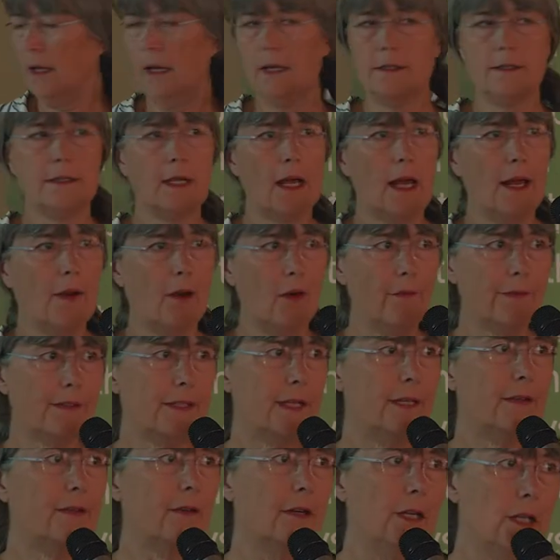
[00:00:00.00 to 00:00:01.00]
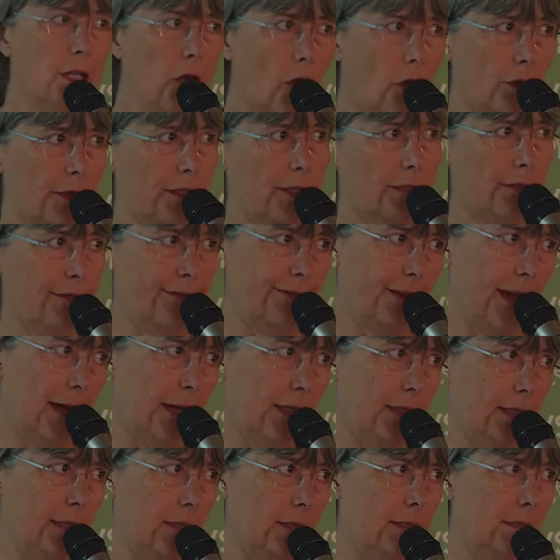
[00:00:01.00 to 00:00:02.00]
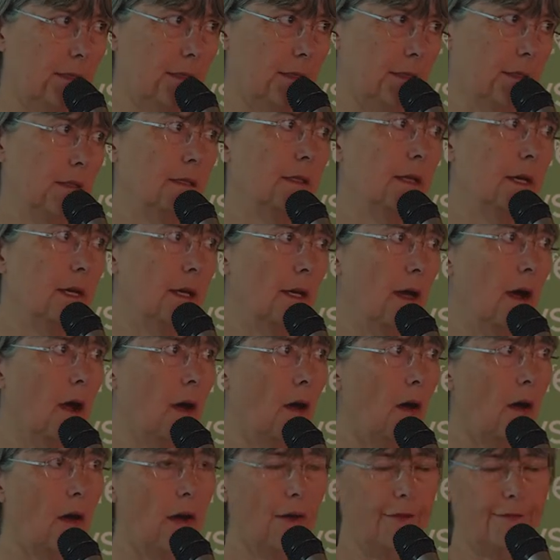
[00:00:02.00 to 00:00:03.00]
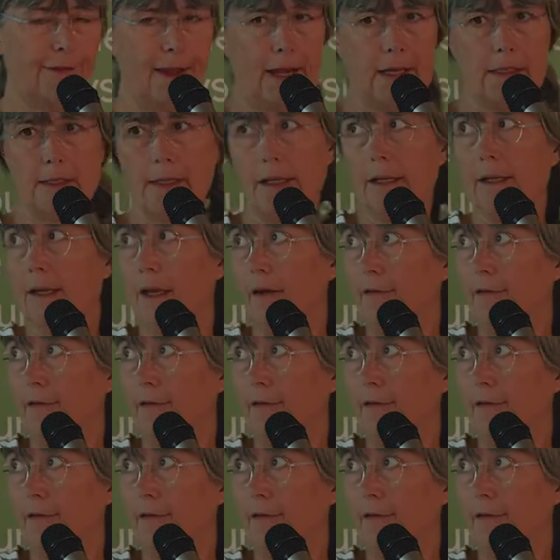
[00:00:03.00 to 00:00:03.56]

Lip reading: So, and obviously there are lots of factors that are affecting the